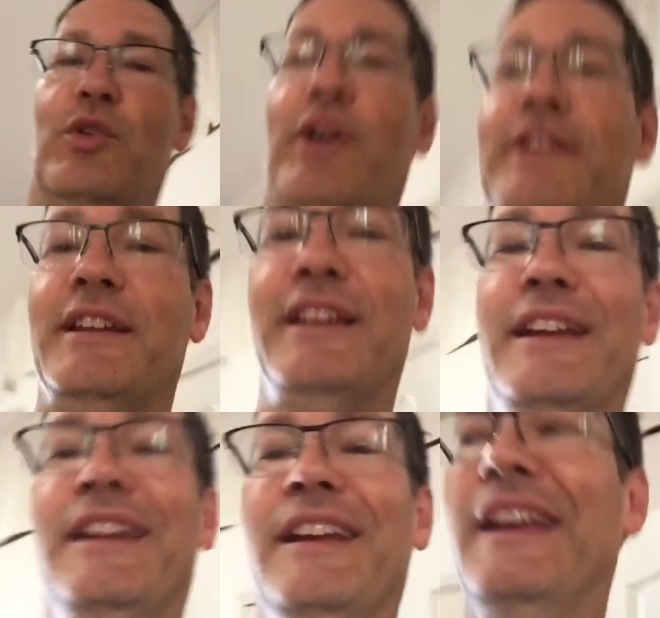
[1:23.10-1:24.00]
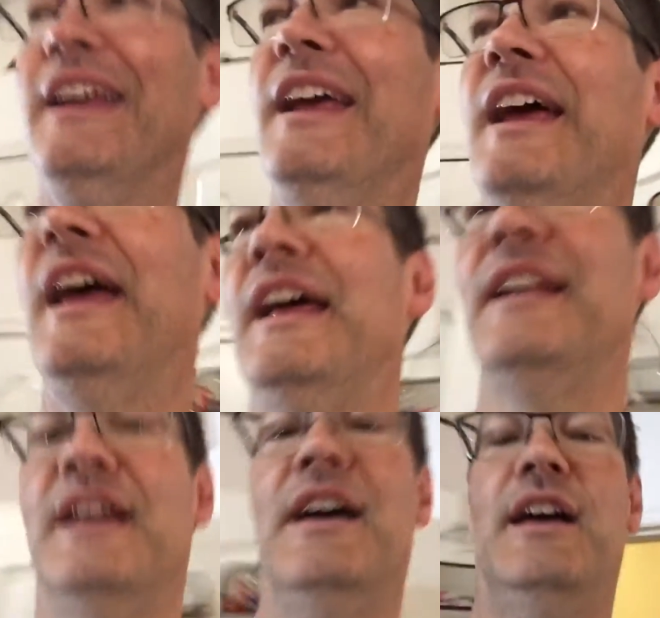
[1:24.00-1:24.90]
crazy kid.
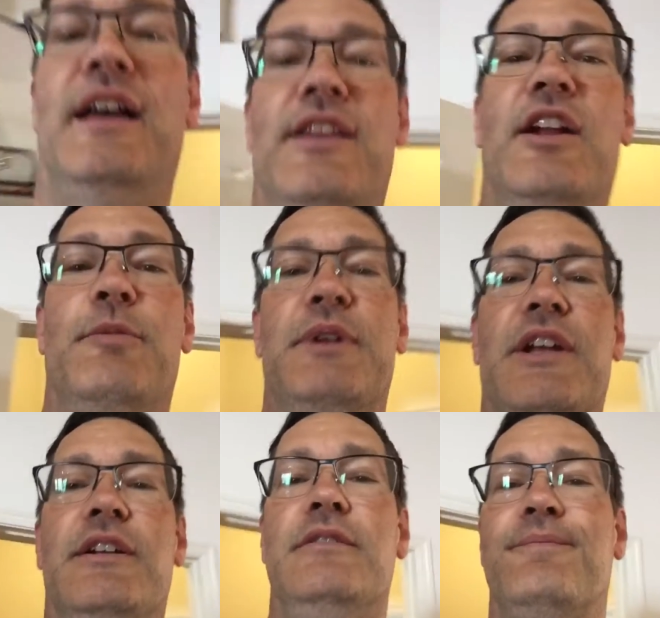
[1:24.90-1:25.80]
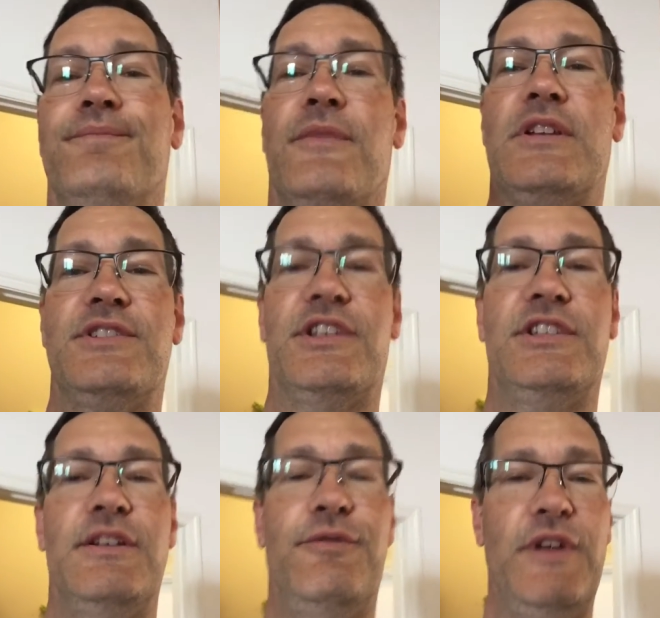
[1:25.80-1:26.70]
And, uh, and then it'll be done.
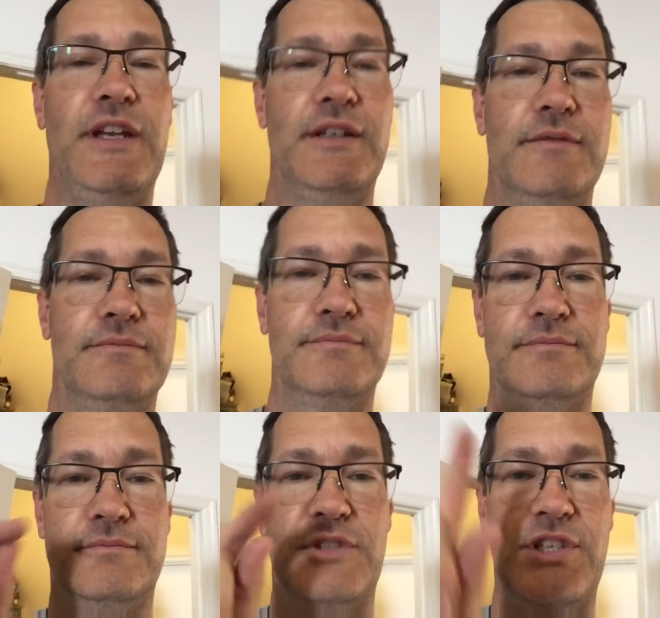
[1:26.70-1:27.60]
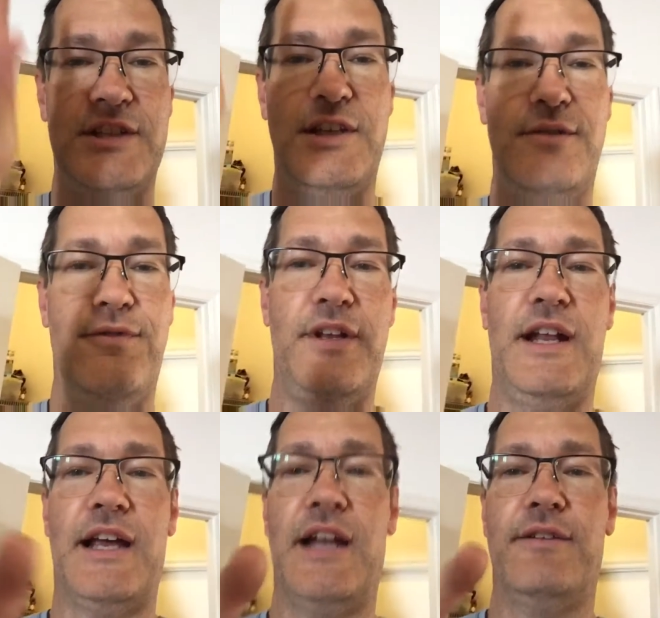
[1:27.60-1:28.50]
16 feet. 16 feet
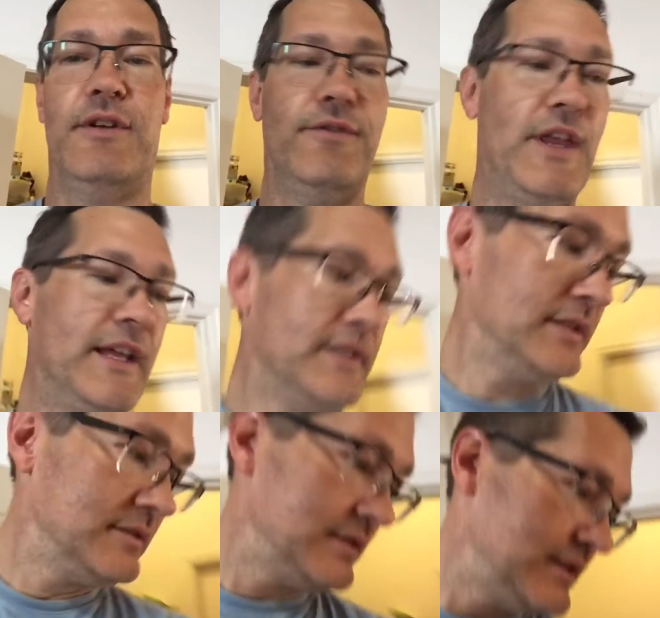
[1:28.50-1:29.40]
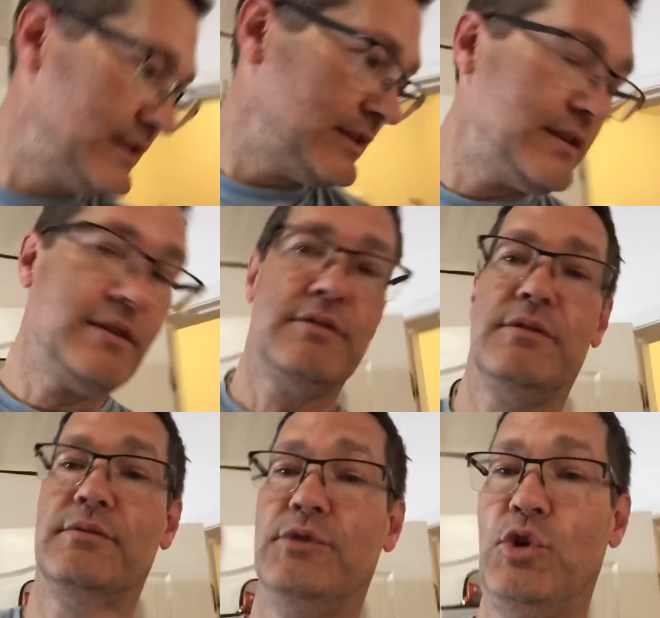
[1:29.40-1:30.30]
I got of that
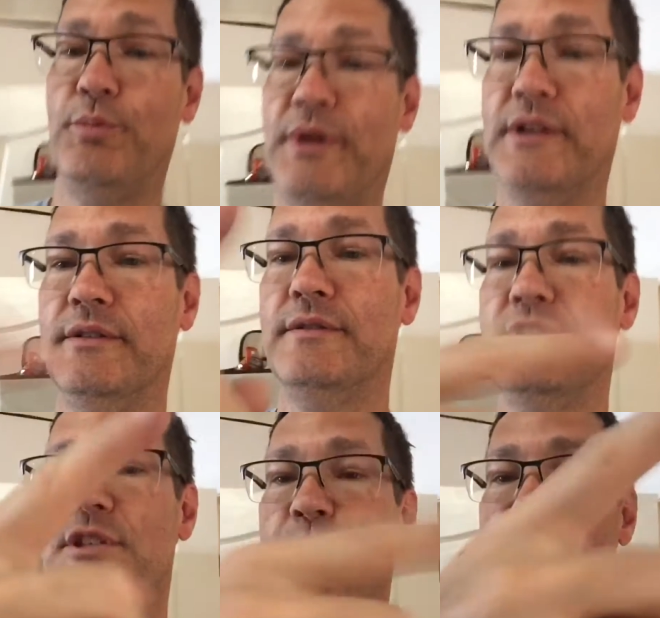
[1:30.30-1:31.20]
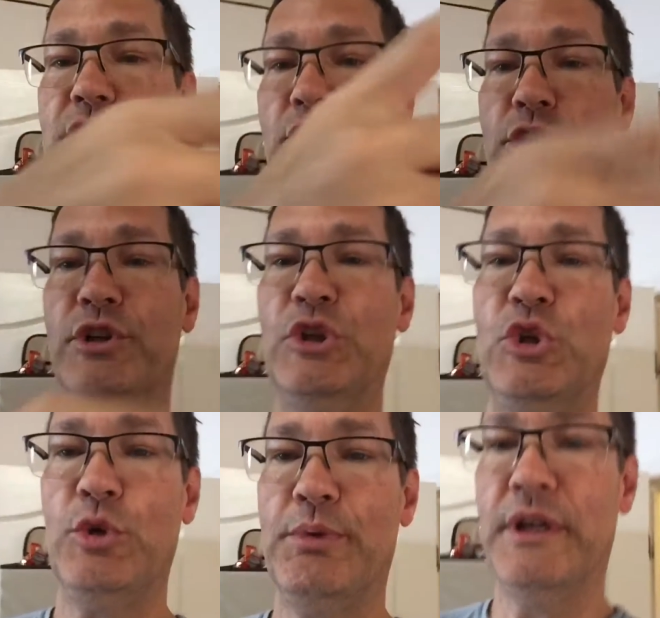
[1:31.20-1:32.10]
tubing, spinular
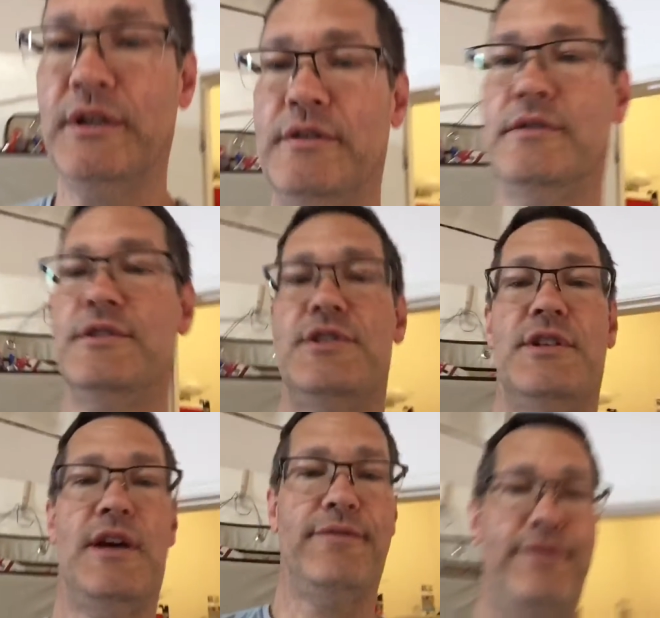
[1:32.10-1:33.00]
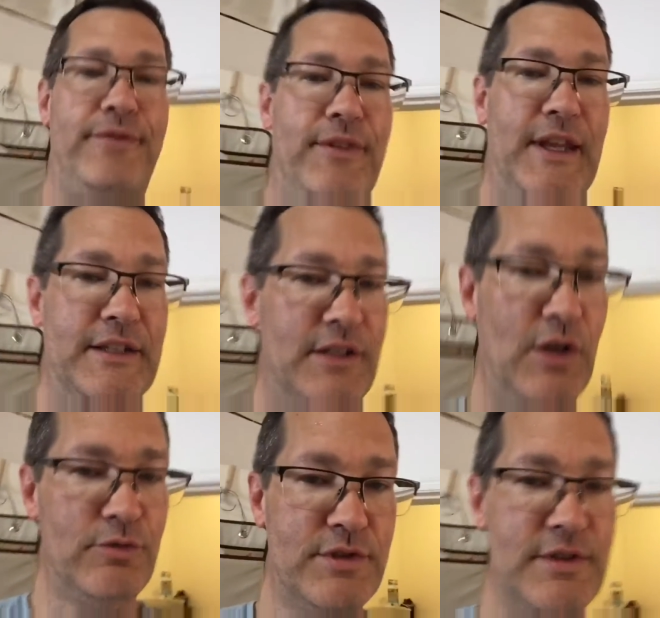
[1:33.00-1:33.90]
tubing stuff that
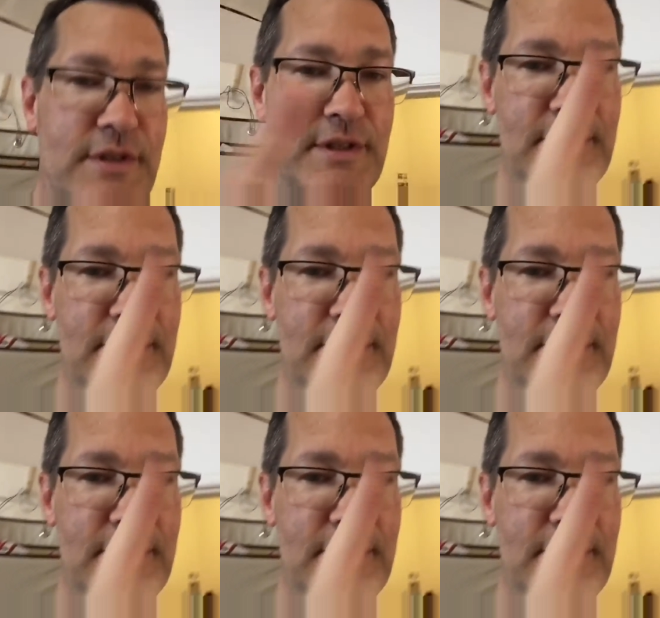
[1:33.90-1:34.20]
goes